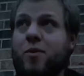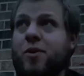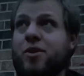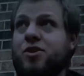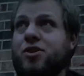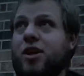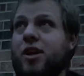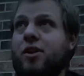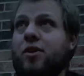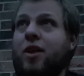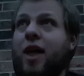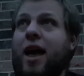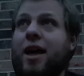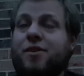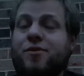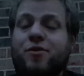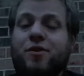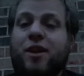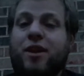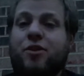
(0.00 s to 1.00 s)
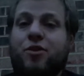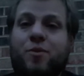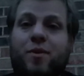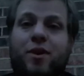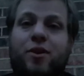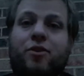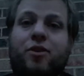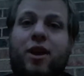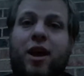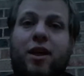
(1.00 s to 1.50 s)
which it'll ask for like
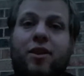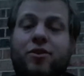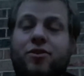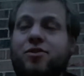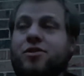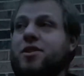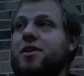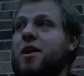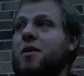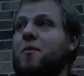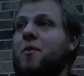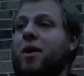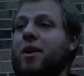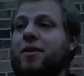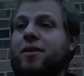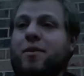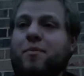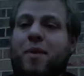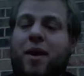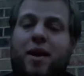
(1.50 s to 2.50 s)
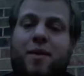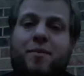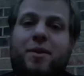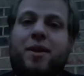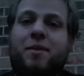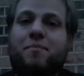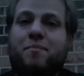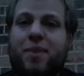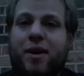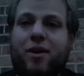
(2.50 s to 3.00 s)
$300, and they want the
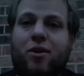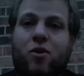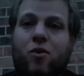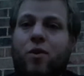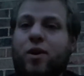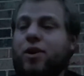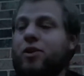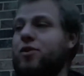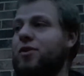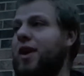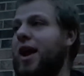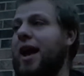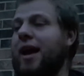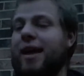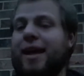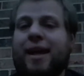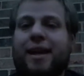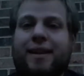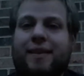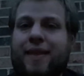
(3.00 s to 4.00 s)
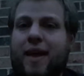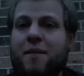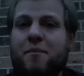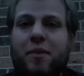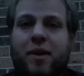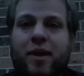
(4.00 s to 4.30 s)
payment in Bitcoin, you're not getting that